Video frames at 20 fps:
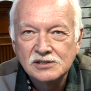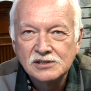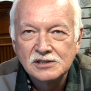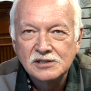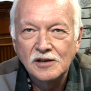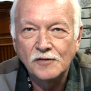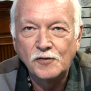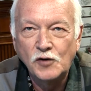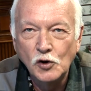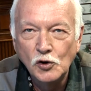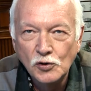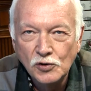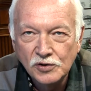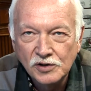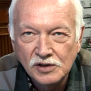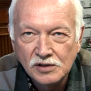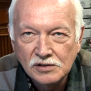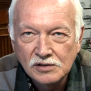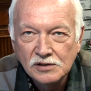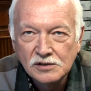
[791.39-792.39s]
the food,
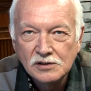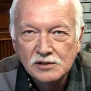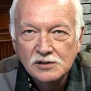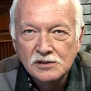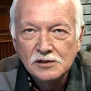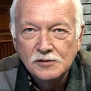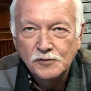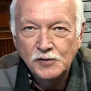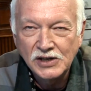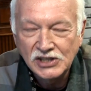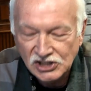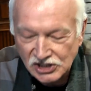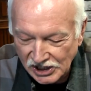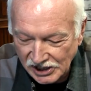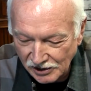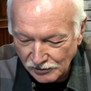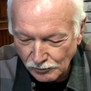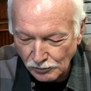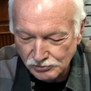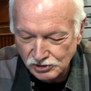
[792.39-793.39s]
feasting
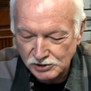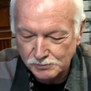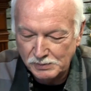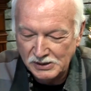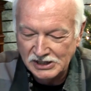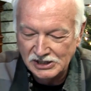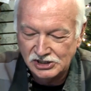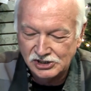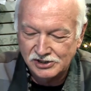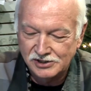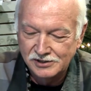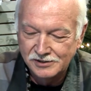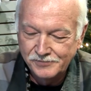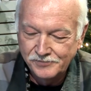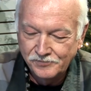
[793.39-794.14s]
on roast beast.